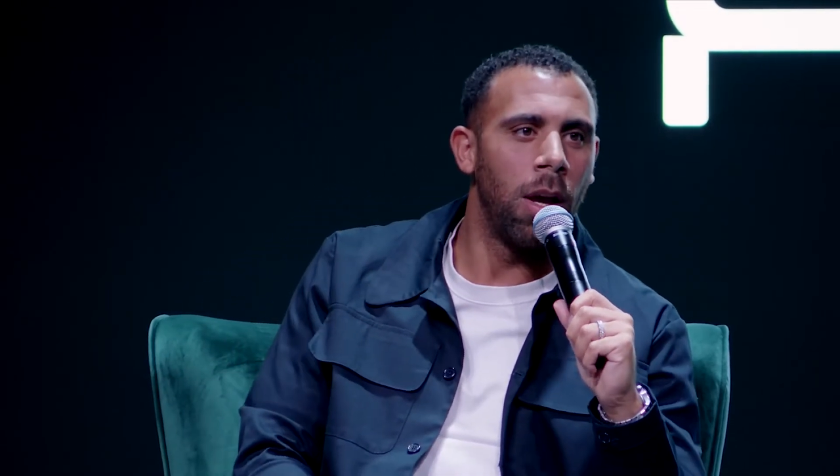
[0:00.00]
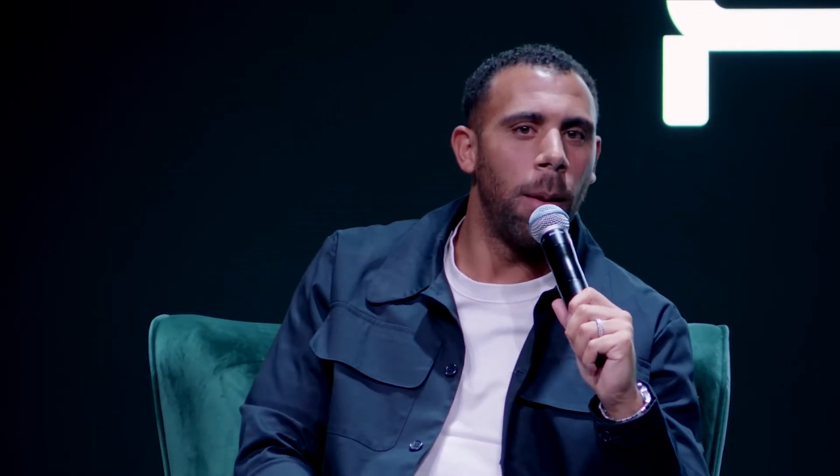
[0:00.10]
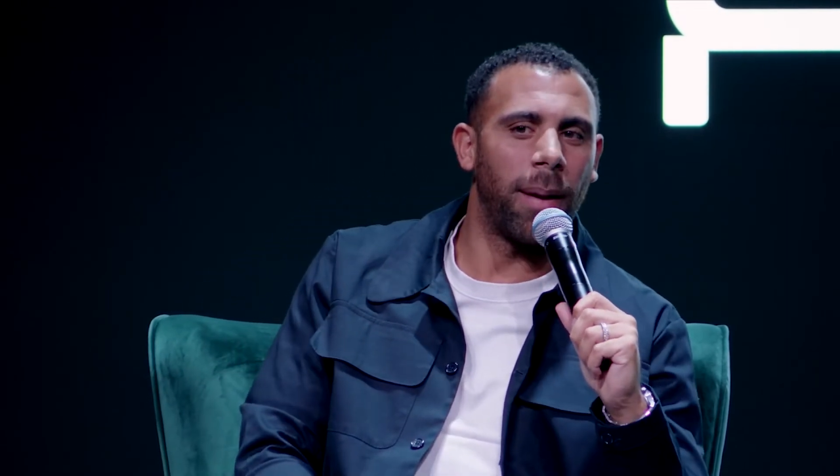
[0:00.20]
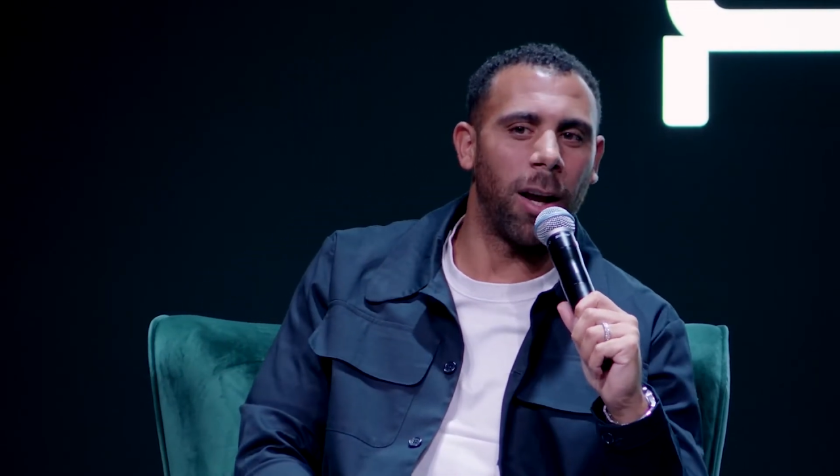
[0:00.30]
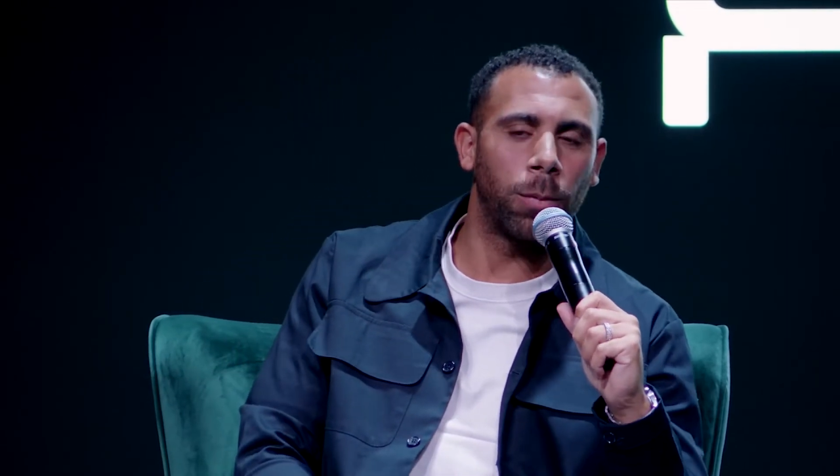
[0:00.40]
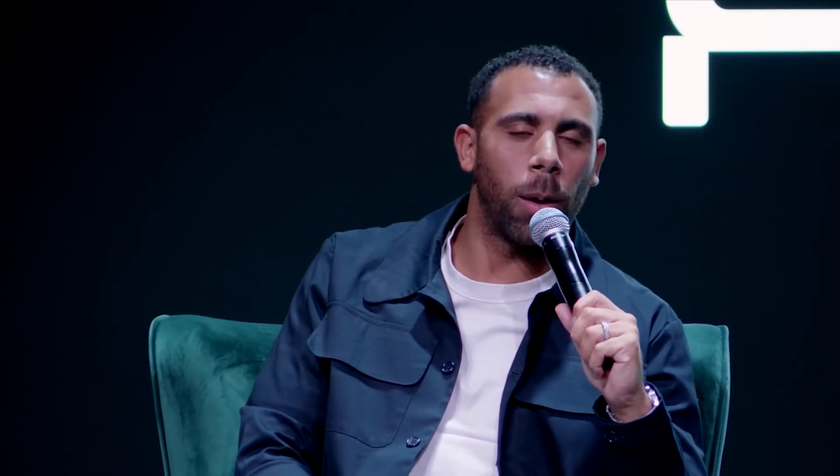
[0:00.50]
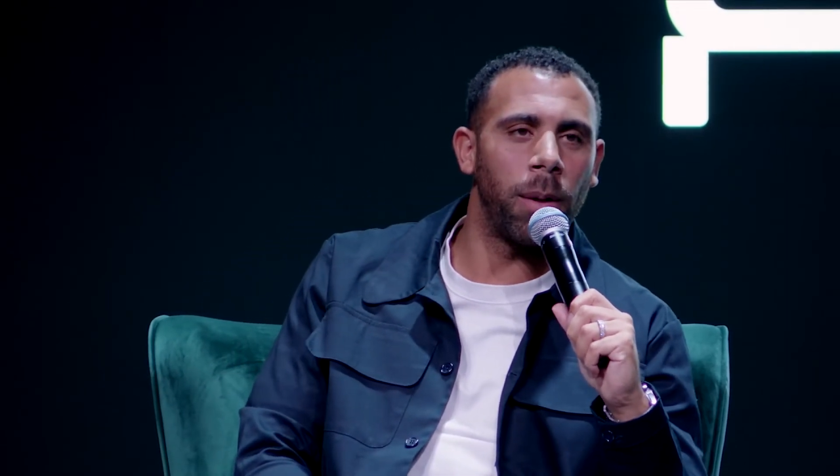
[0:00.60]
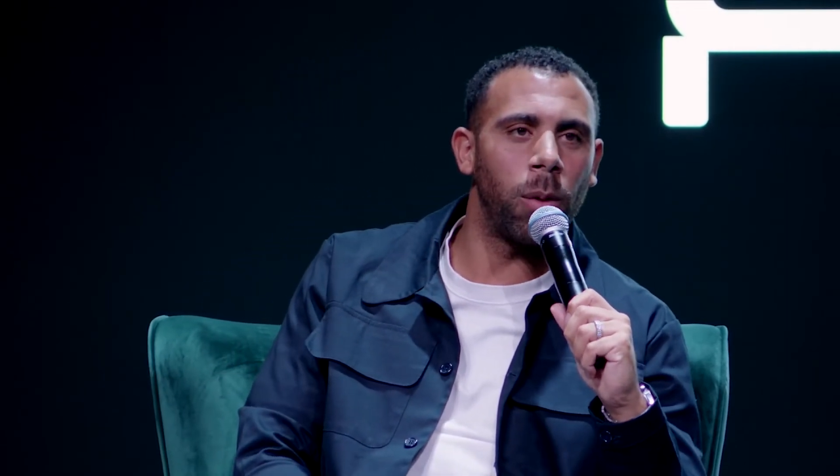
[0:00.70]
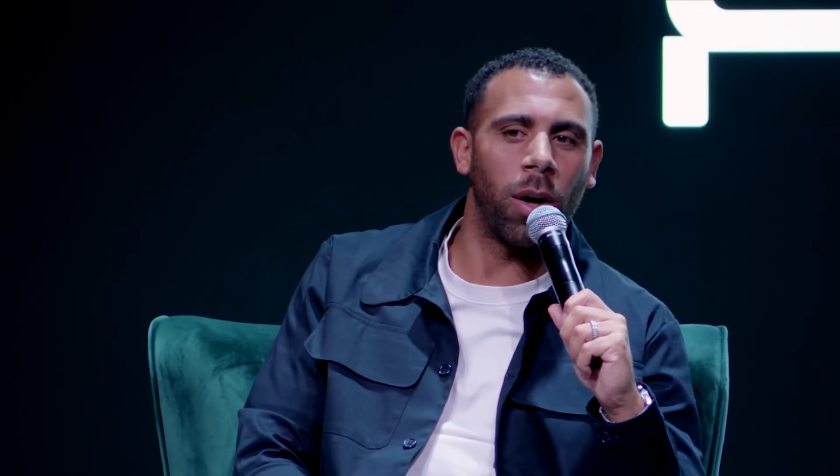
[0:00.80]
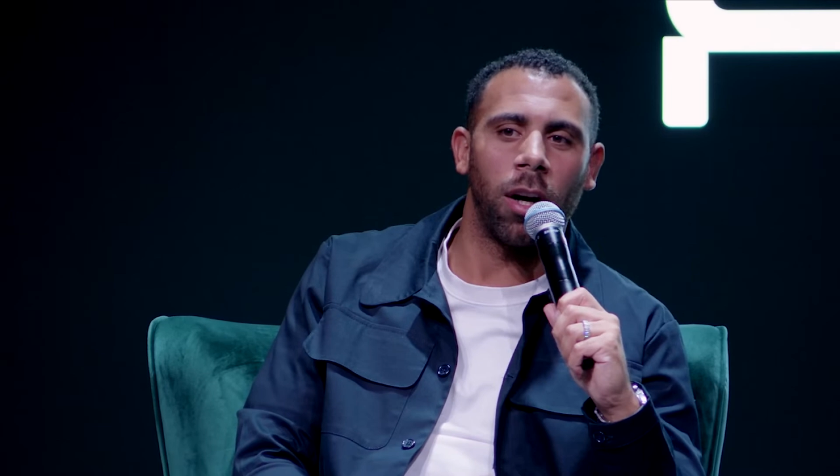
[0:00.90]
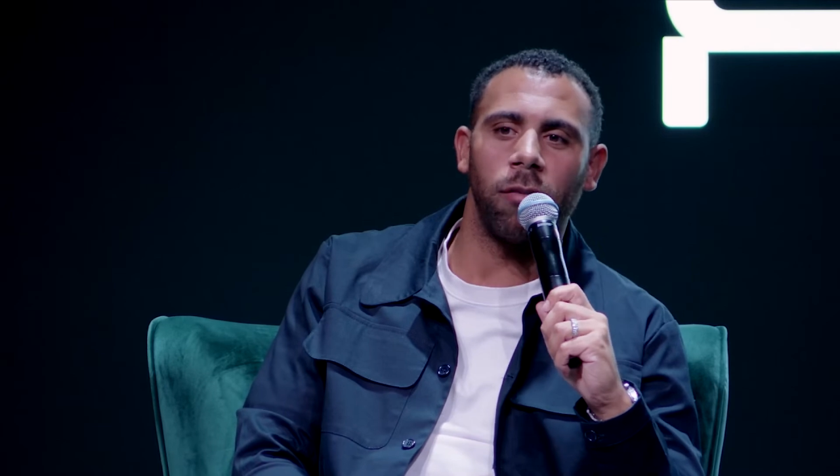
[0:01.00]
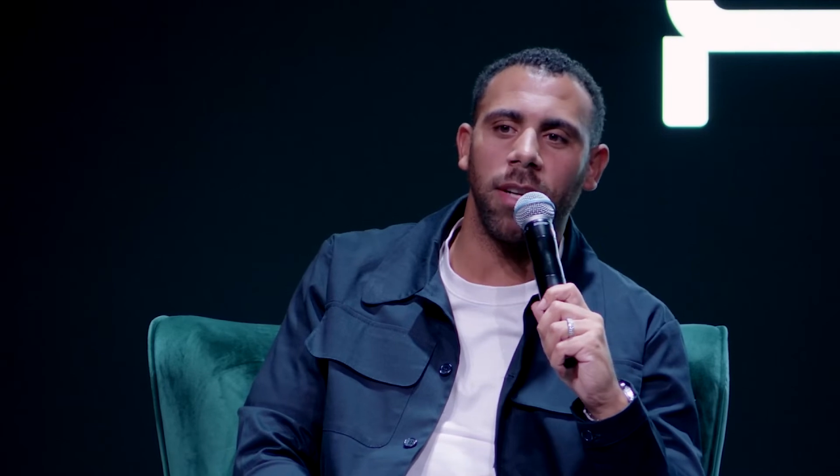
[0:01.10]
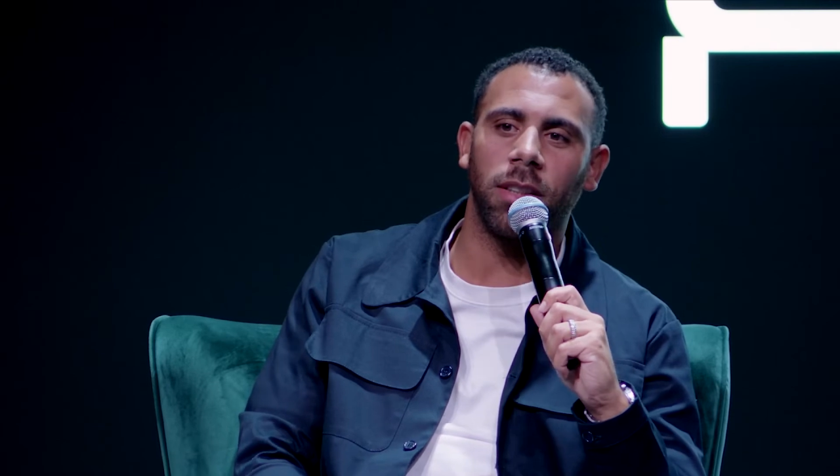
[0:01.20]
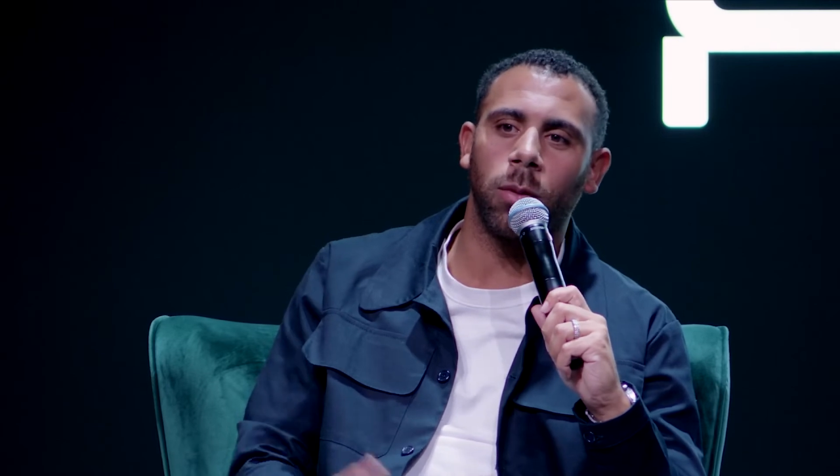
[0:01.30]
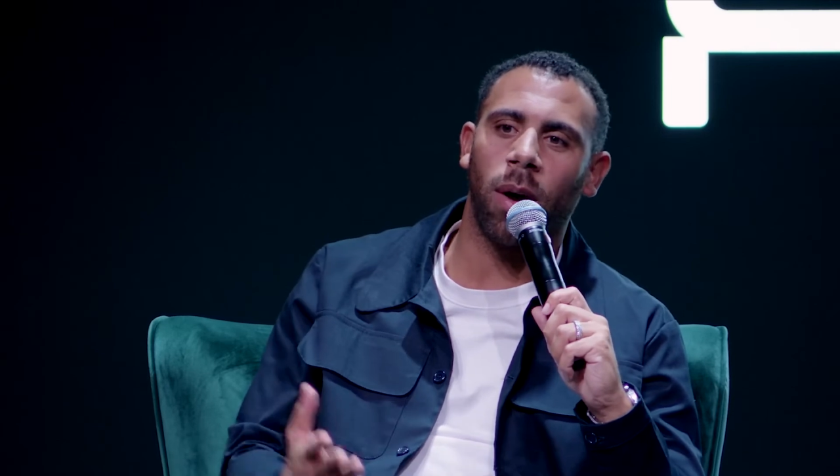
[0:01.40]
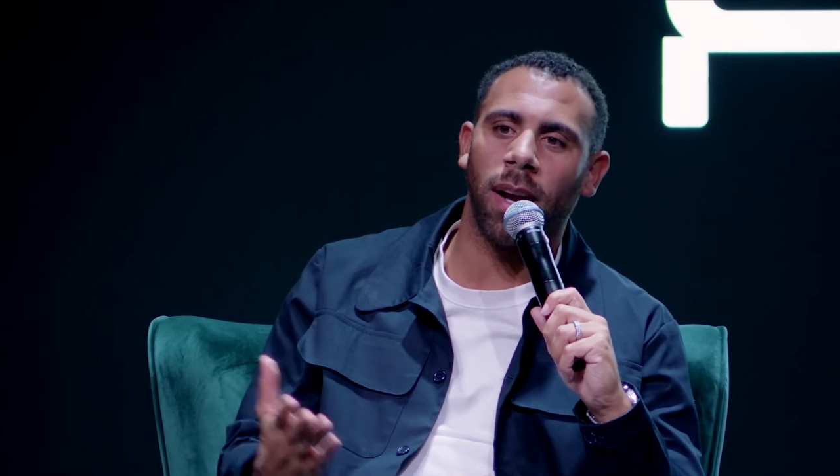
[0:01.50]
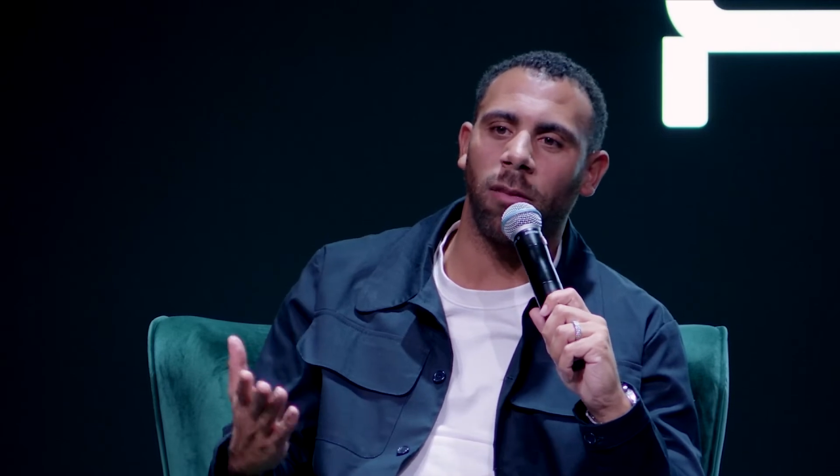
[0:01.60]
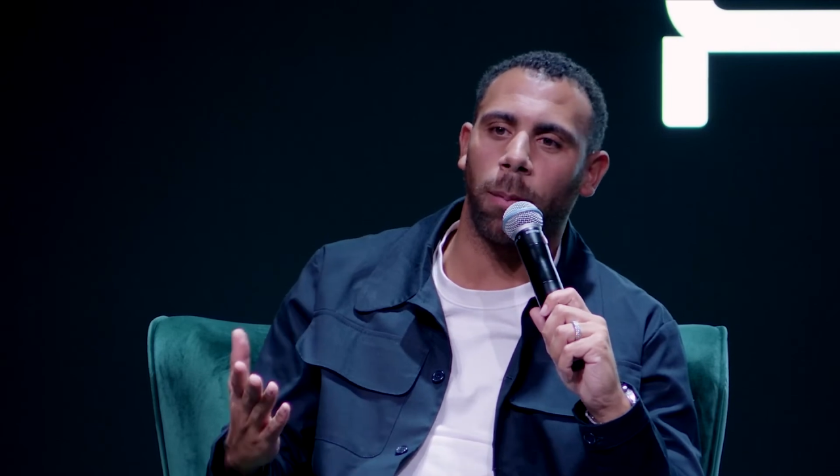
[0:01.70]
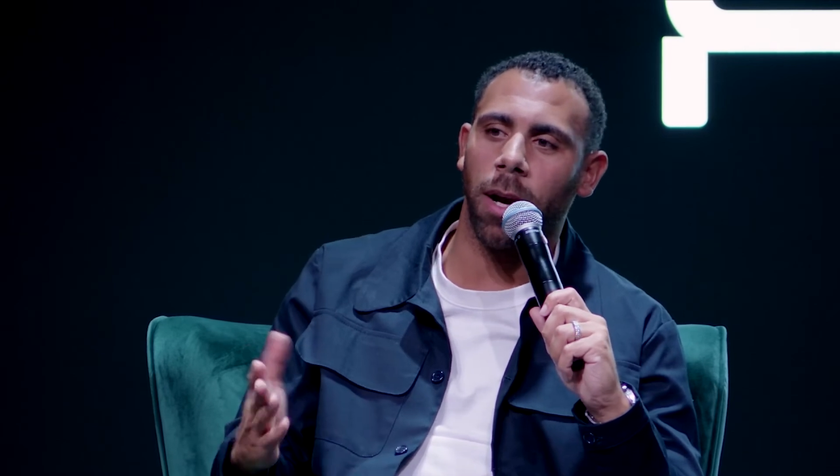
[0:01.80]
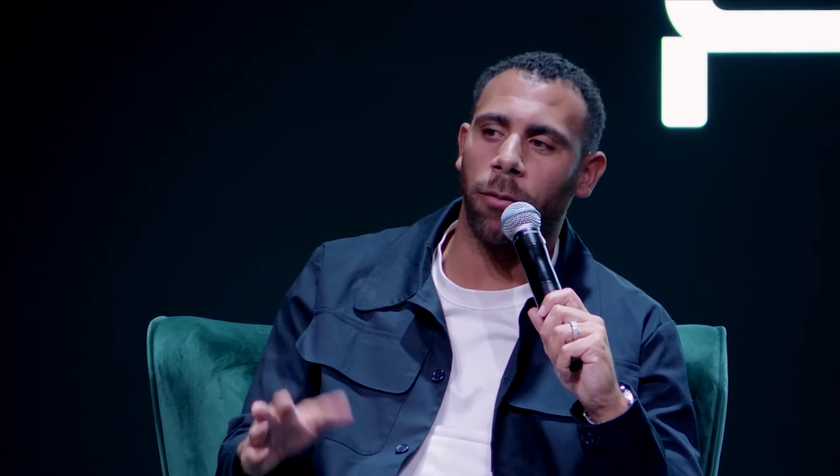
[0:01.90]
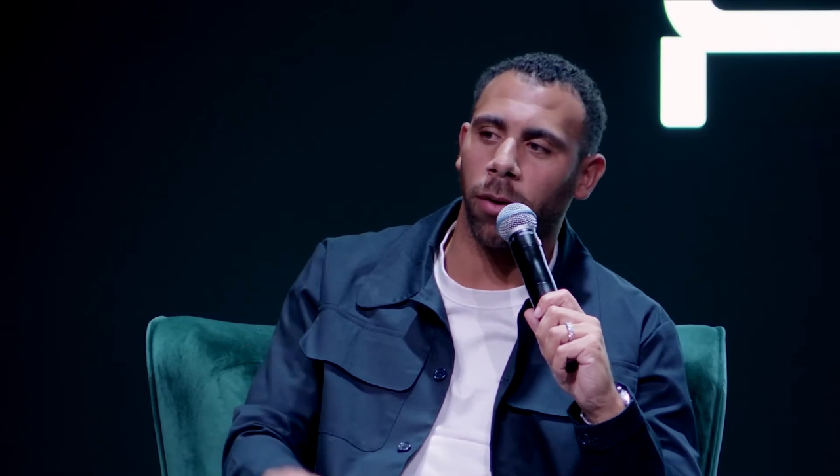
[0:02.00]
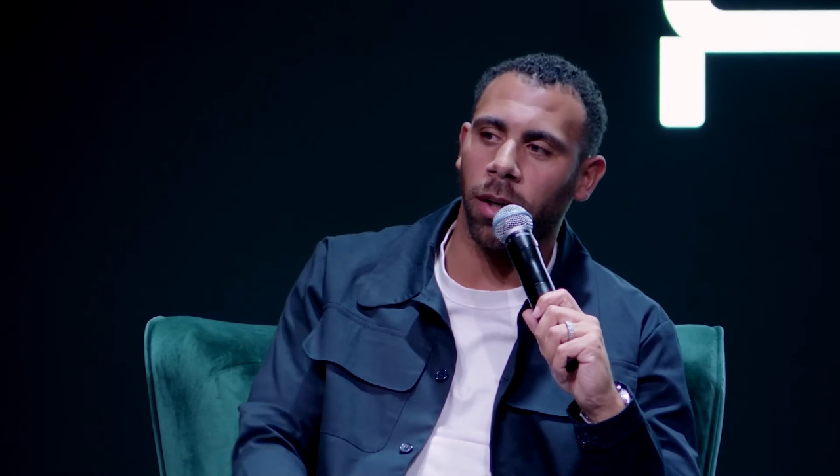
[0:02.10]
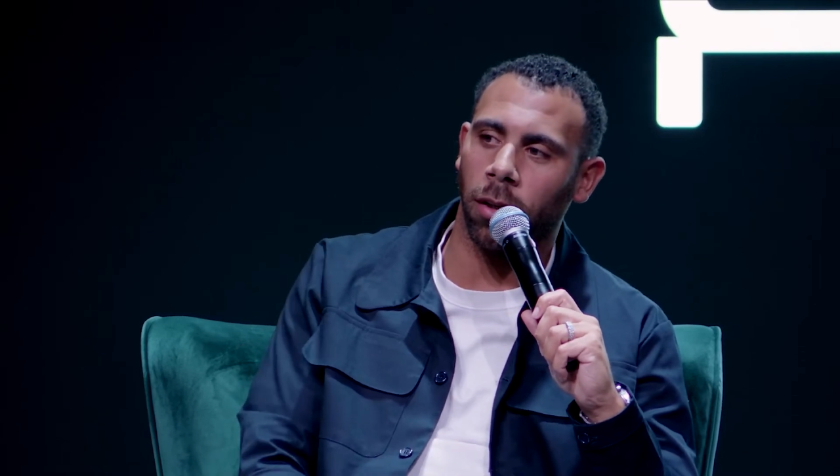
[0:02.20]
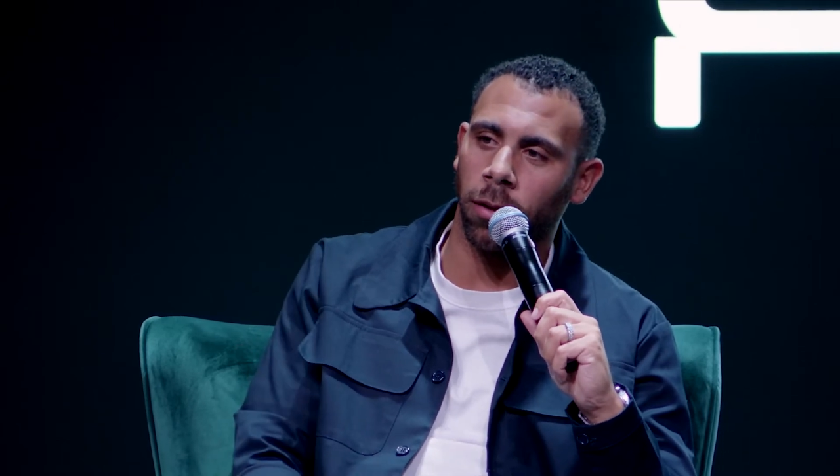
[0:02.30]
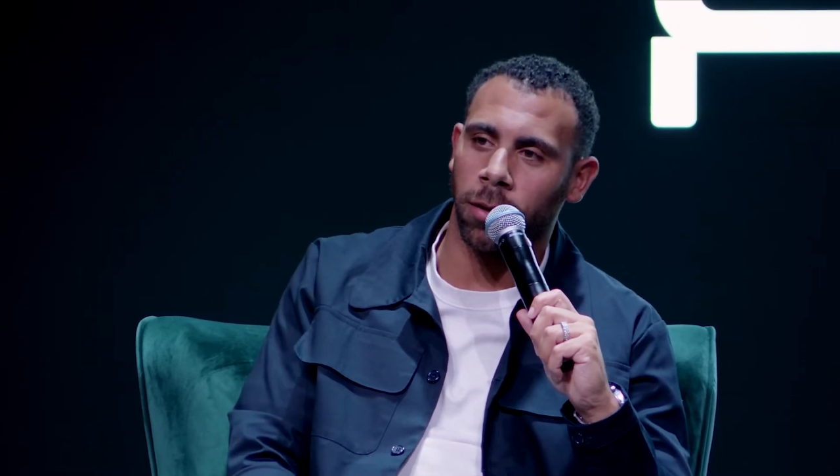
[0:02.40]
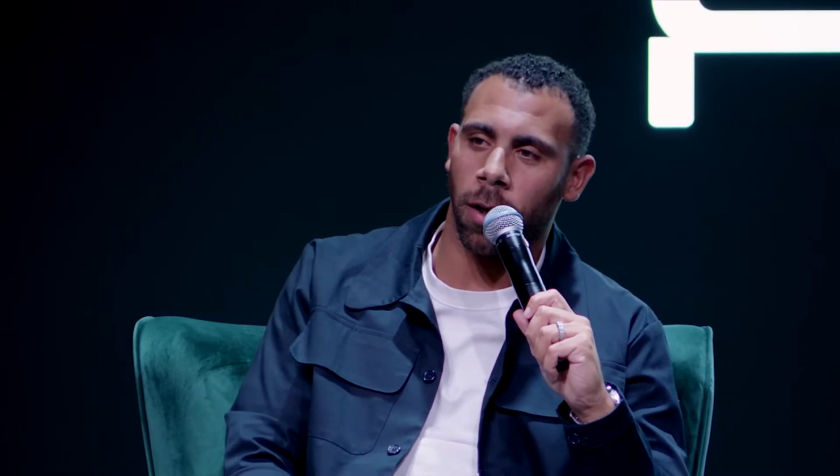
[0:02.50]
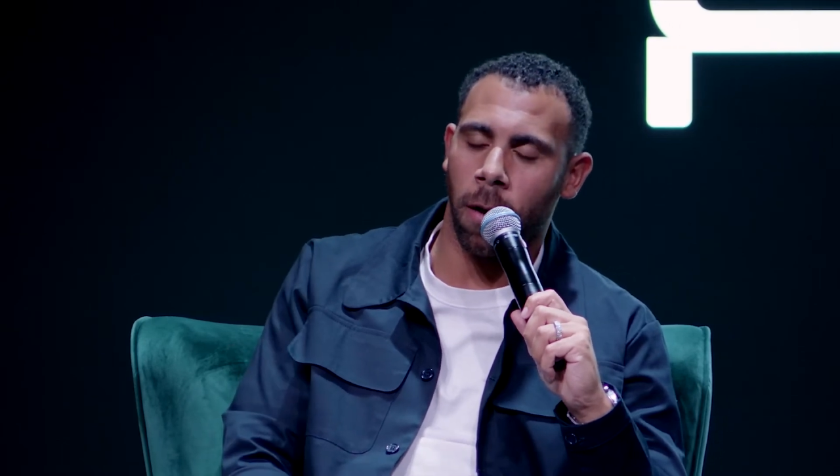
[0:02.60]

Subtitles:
But that was probably one of the reasons why I never played for England.